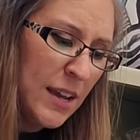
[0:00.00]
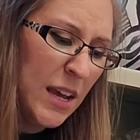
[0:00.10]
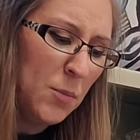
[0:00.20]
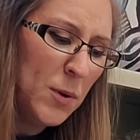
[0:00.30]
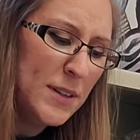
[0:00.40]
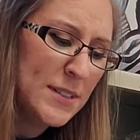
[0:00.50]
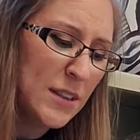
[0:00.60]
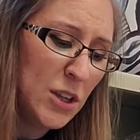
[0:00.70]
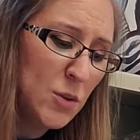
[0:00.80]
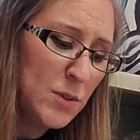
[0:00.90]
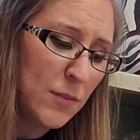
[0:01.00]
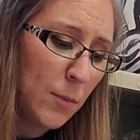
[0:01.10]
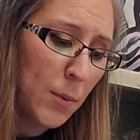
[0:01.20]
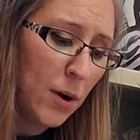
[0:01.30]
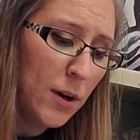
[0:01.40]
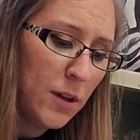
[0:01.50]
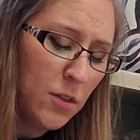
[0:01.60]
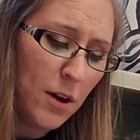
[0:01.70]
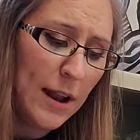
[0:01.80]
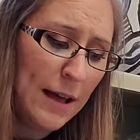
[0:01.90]
And what is the use of a book,
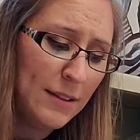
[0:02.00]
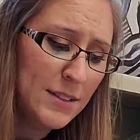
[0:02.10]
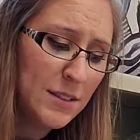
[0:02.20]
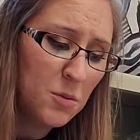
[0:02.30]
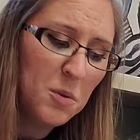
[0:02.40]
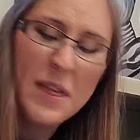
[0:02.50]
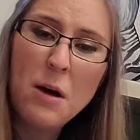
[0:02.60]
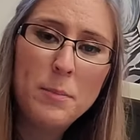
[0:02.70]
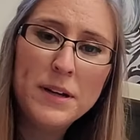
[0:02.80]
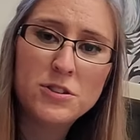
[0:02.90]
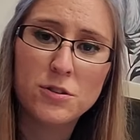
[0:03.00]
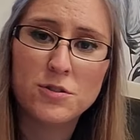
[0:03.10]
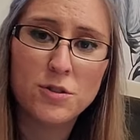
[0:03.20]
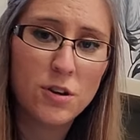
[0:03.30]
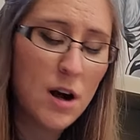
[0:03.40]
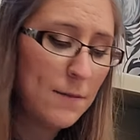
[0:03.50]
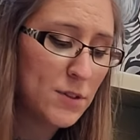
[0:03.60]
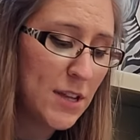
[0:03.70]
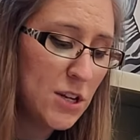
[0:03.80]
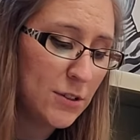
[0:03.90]
thought Alice, without pictures or
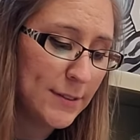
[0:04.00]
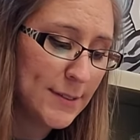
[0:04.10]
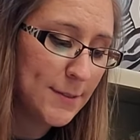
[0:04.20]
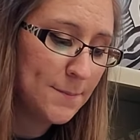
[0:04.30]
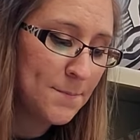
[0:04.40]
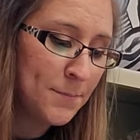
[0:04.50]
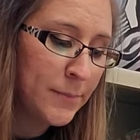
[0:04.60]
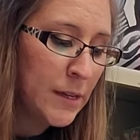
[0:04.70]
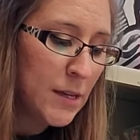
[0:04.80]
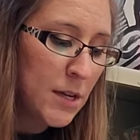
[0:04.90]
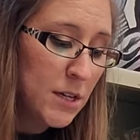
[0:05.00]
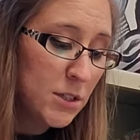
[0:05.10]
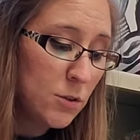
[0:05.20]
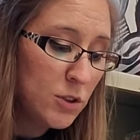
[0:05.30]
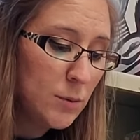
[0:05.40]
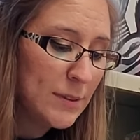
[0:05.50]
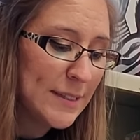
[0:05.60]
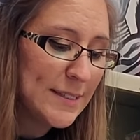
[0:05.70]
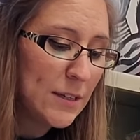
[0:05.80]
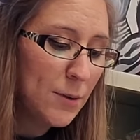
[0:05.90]
conversations? So she was
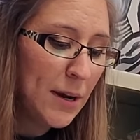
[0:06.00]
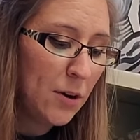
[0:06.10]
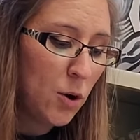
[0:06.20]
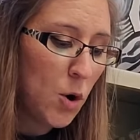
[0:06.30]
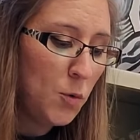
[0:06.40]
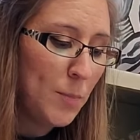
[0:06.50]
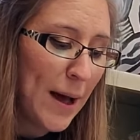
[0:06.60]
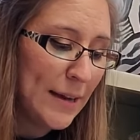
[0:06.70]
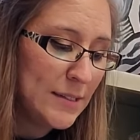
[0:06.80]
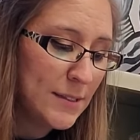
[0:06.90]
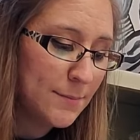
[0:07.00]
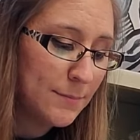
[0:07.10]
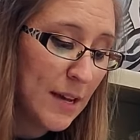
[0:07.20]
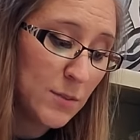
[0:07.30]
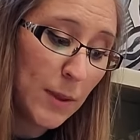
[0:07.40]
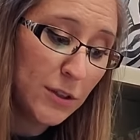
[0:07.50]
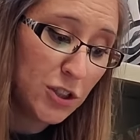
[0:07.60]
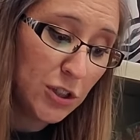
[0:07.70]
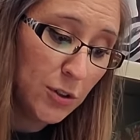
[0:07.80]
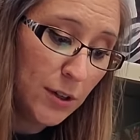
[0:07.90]
considering in her own mind, as well as
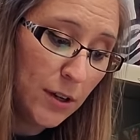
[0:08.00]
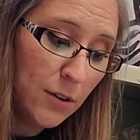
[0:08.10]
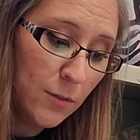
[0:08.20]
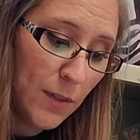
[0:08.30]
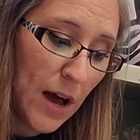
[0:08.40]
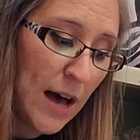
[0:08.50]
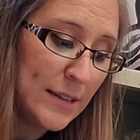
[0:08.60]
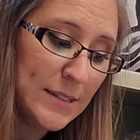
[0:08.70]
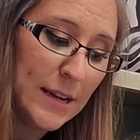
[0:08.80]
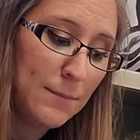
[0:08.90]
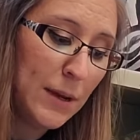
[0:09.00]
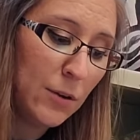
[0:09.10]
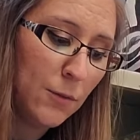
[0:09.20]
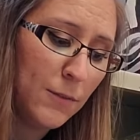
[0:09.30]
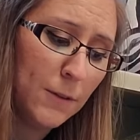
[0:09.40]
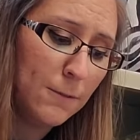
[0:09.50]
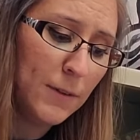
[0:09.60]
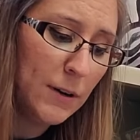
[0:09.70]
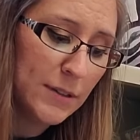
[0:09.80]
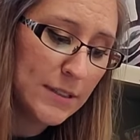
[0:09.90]
she could, for the hot day made her feel
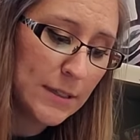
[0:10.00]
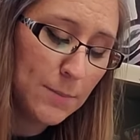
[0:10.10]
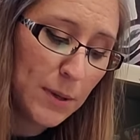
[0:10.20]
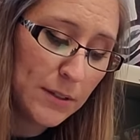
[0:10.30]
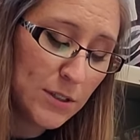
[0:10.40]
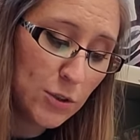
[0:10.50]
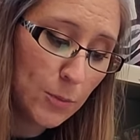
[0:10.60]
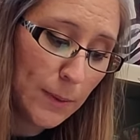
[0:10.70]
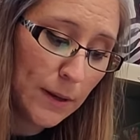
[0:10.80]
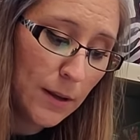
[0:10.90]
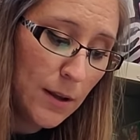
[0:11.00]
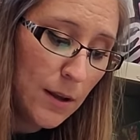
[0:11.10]
very sleepy and stupid,